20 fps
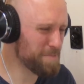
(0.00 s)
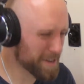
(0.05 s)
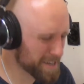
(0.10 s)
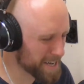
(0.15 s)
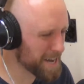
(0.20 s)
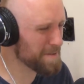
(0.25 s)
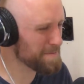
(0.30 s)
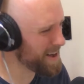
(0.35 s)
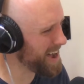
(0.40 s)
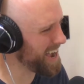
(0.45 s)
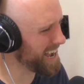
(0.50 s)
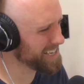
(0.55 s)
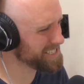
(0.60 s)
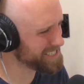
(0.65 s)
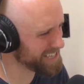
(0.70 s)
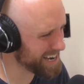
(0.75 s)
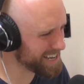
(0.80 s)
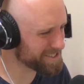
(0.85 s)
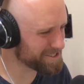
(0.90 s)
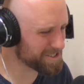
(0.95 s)
But come on,
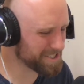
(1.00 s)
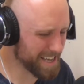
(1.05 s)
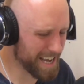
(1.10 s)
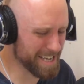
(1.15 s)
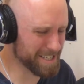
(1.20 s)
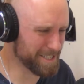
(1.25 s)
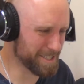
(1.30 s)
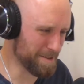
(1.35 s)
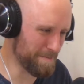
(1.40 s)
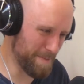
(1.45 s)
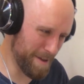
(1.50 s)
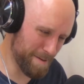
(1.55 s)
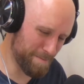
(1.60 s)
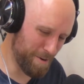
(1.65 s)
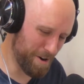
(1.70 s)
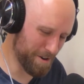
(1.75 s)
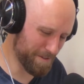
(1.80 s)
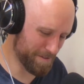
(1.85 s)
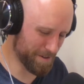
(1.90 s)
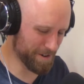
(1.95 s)
jazzercise is a big
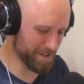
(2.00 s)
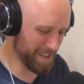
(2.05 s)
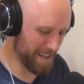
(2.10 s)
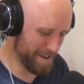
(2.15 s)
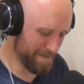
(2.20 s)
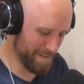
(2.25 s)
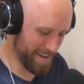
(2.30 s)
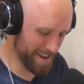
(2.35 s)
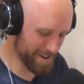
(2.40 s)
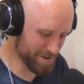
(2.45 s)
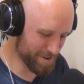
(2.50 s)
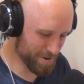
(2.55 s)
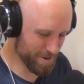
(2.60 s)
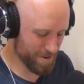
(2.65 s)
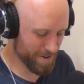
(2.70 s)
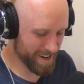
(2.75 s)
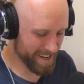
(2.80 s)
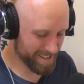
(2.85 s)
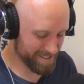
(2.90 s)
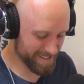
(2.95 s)
part of your life,
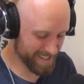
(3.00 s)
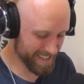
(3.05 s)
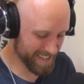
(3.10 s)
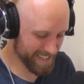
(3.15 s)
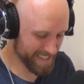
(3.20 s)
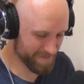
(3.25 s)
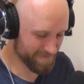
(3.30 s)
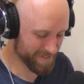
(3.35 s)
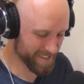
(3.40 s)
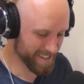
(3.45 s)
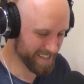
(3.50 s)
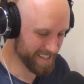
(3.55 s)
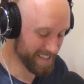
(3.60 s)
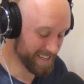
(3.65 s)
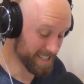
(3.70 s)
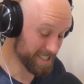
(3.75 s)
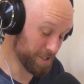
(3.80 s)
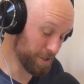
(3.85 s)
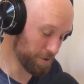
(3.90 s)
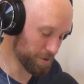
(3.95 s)
Andrew, and
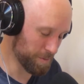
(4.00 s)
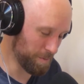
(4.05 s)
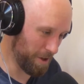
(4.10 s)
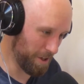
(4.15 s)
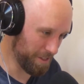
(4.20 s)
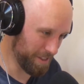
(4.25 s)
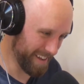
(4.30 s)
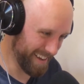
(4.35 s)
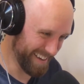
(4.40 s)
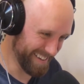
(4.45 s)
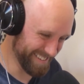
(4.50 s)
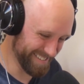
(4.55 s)
it's no small thing.